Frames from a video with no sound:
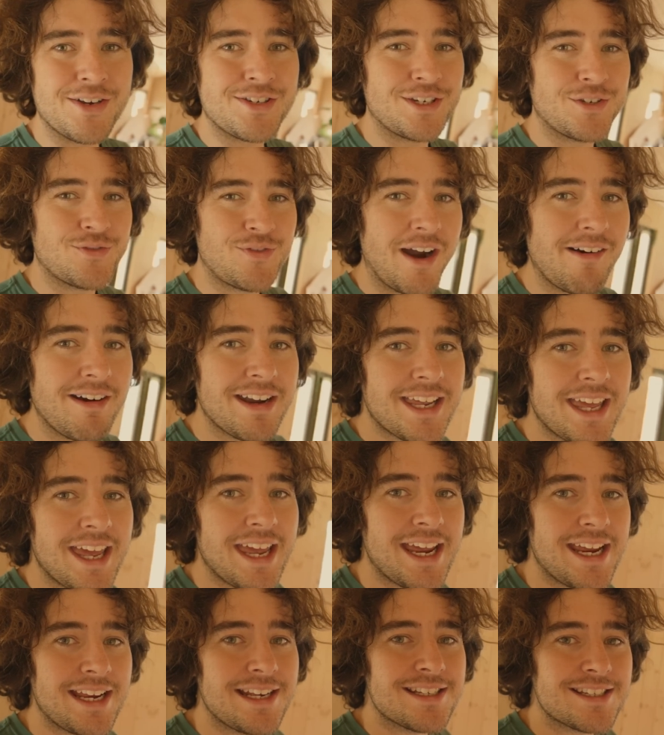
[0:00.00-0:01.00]
She's very
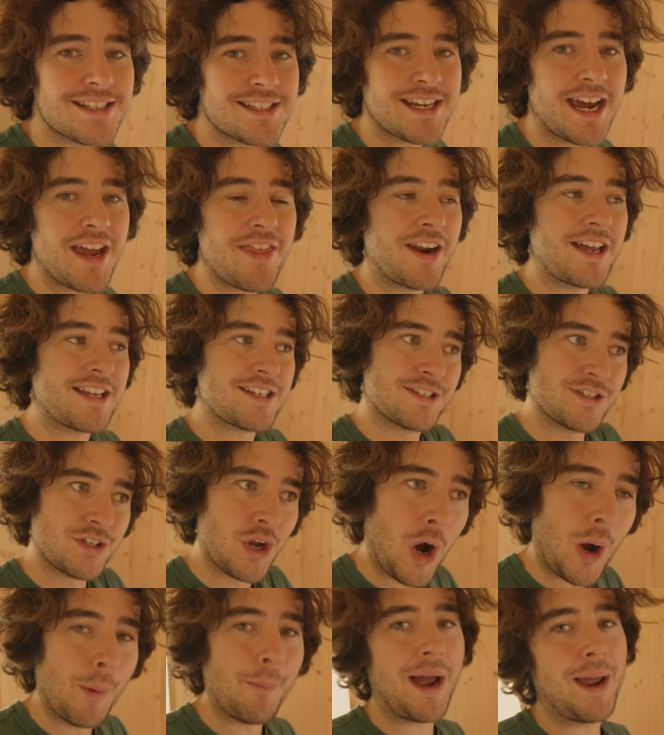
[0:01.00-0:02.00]
keen to say that it's
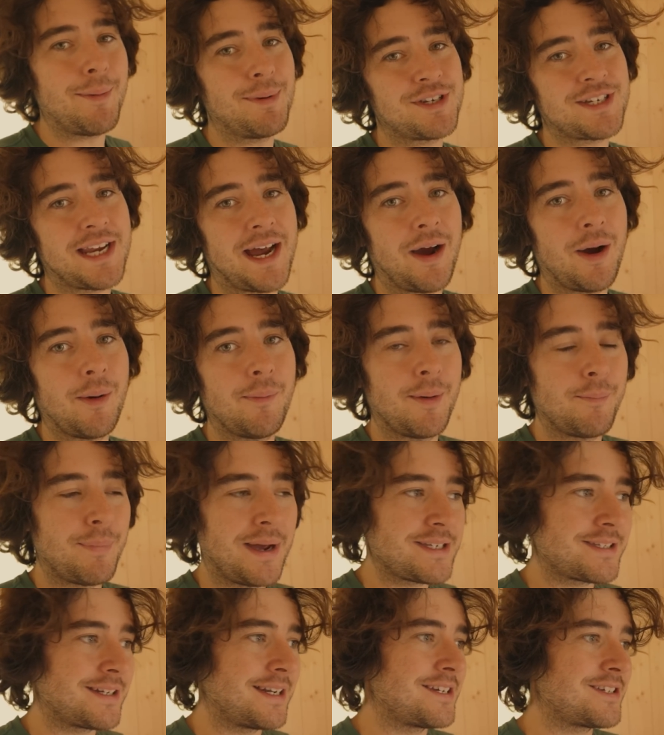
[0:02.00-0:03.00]
not a baby shower, but
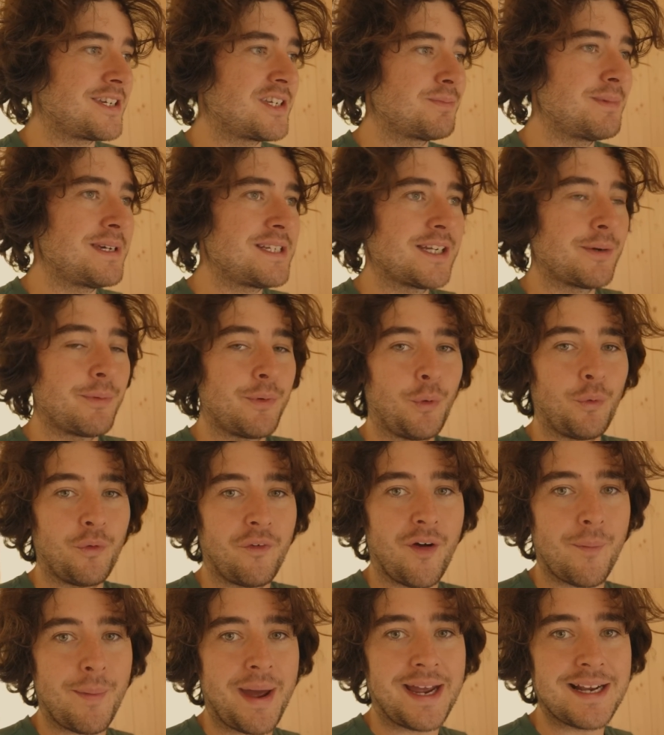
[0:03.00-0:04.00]
basically she's meeting up with all
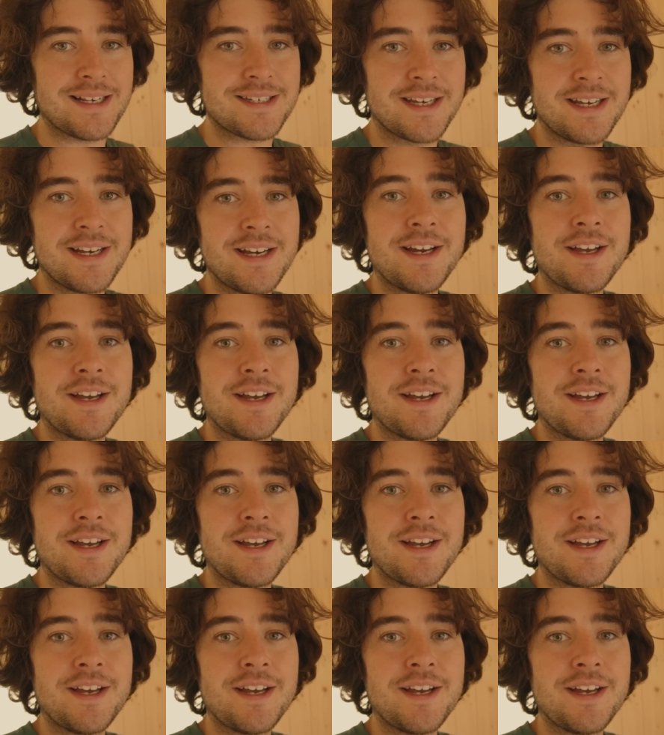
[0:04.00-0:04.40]
of her mates.